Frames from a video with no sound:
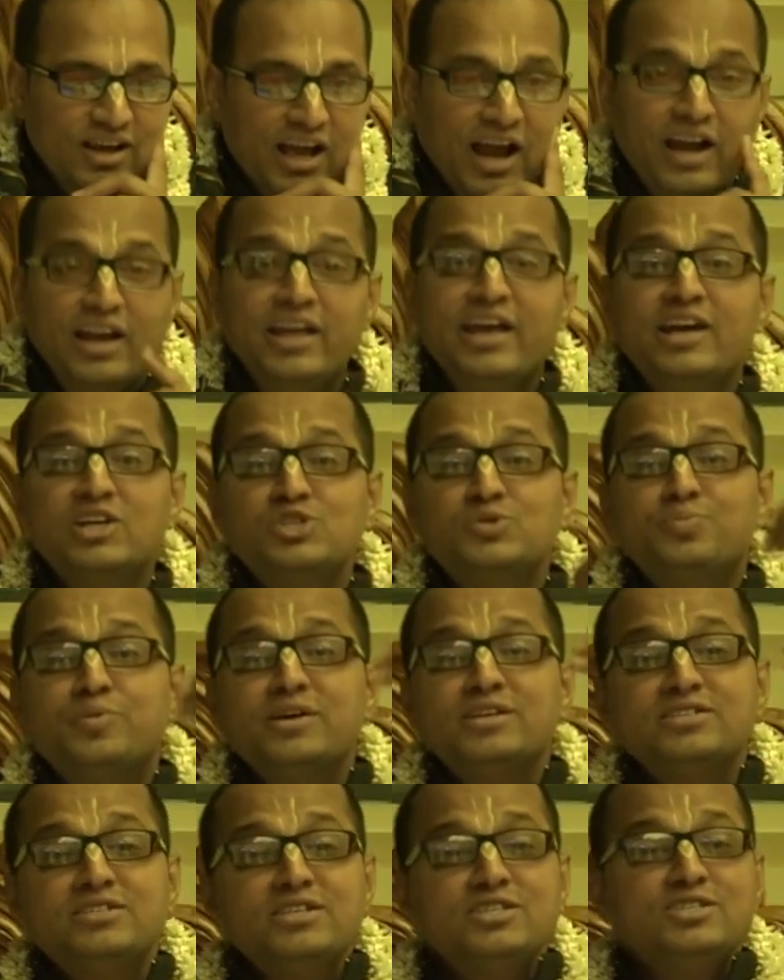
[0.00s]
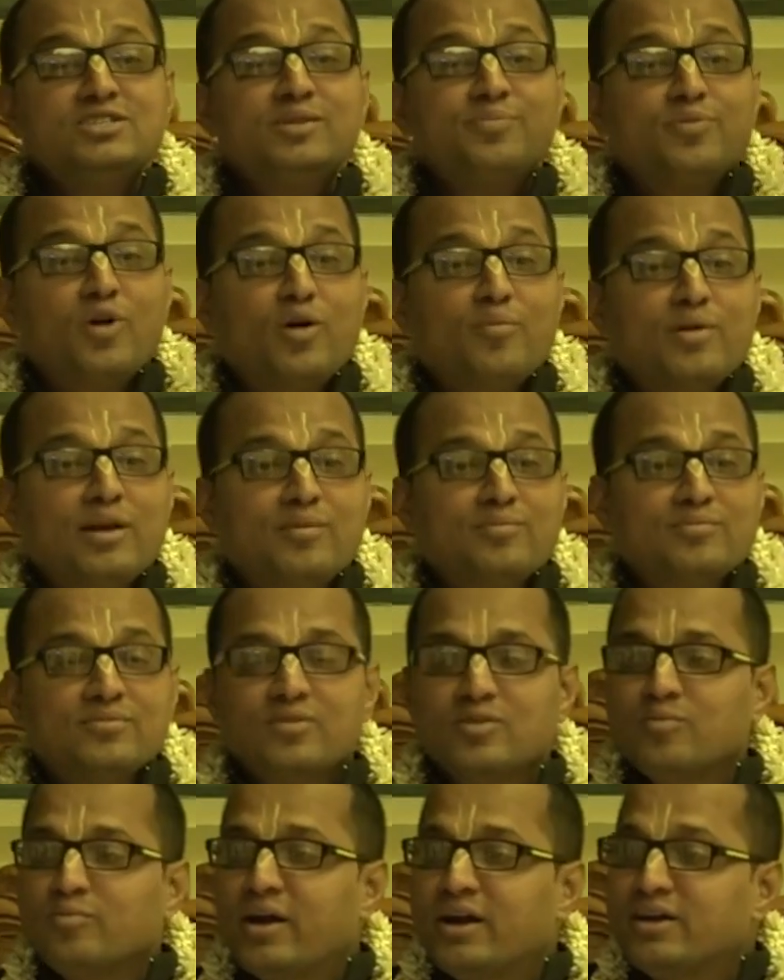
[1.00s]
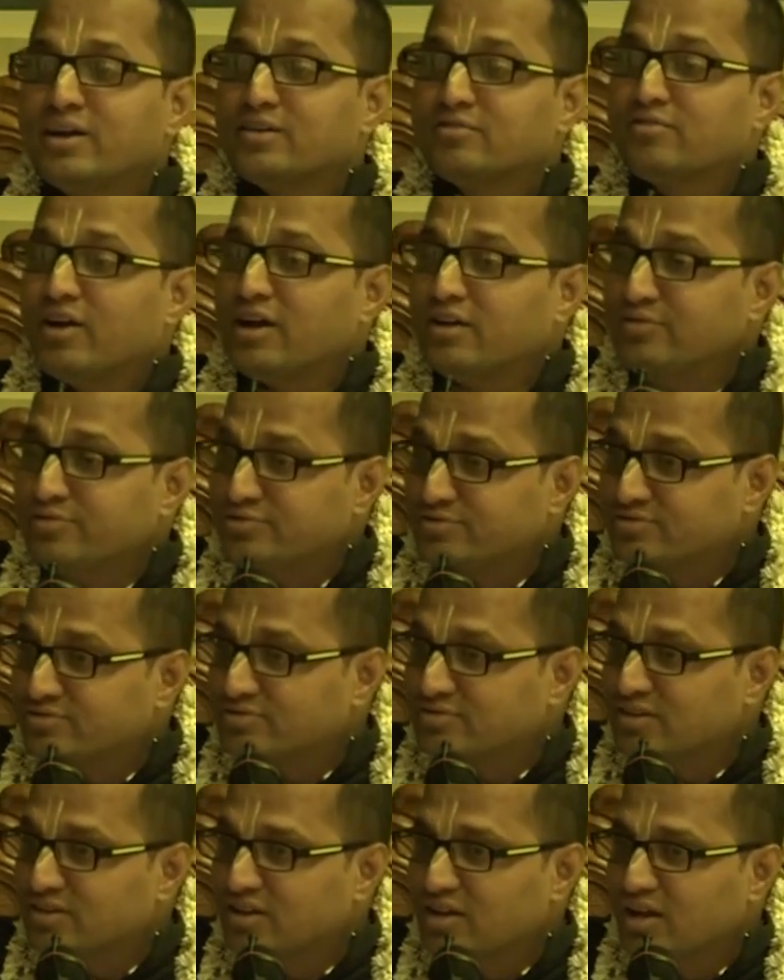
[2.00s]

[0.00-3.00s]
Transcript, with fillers: And he expresses the problem, oh, my dear wife,